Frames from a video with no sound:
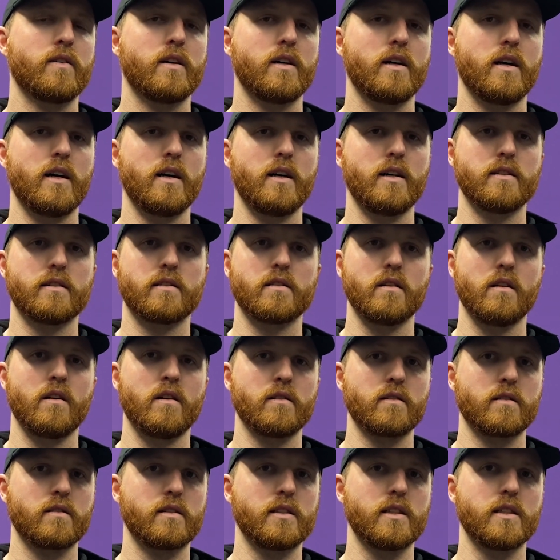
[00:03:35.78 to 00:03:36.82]
Uh, it's a long
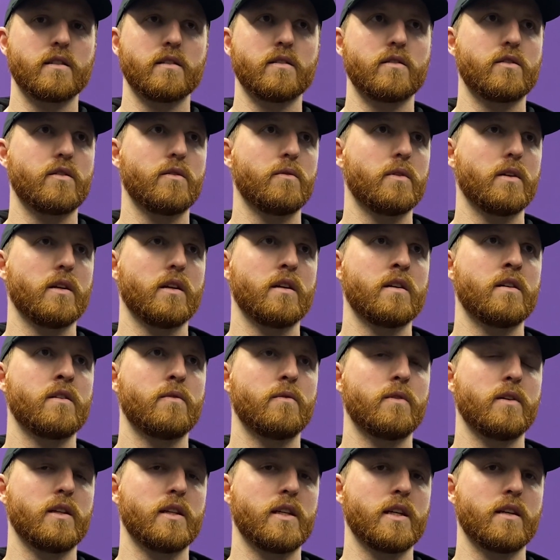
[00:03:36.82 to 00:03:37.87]
season, so you really you
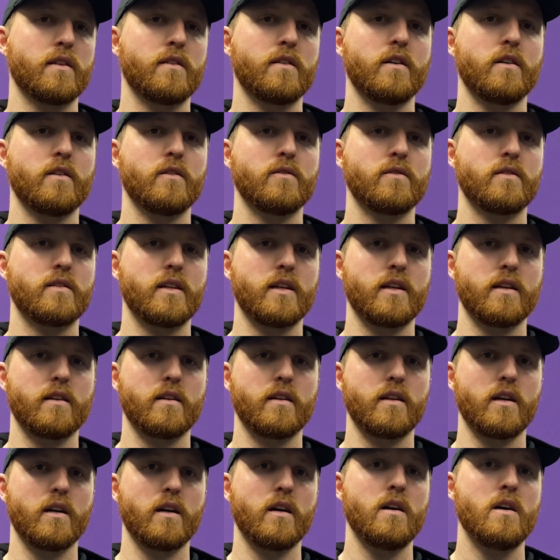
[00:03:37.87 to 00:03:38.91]
really need those, and
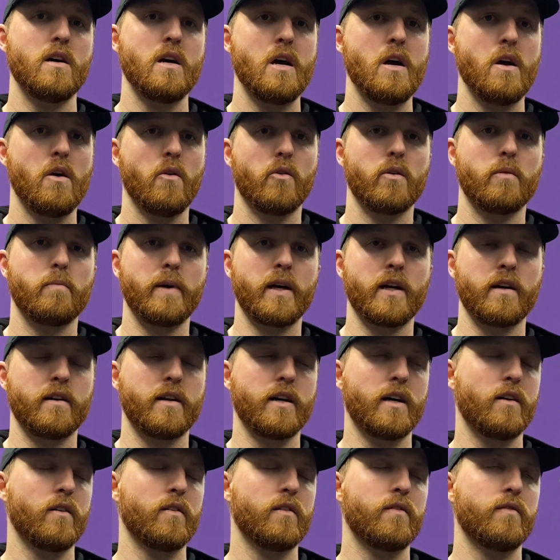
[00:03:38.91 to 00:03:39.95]
uh, we bared
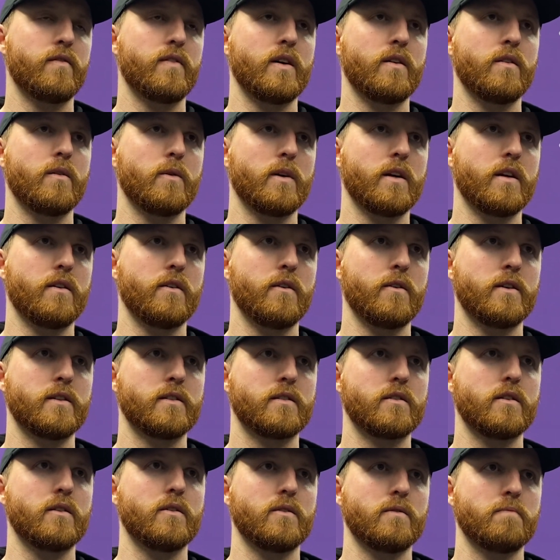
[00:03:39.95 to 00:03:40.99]
down and found a way to do it.
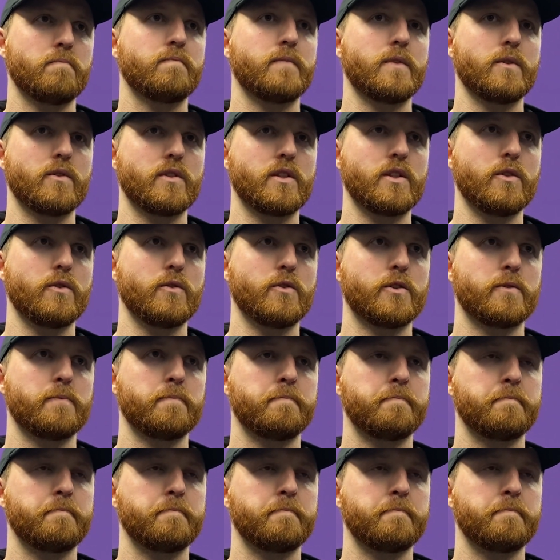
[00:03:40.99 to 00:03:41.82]
So it was huge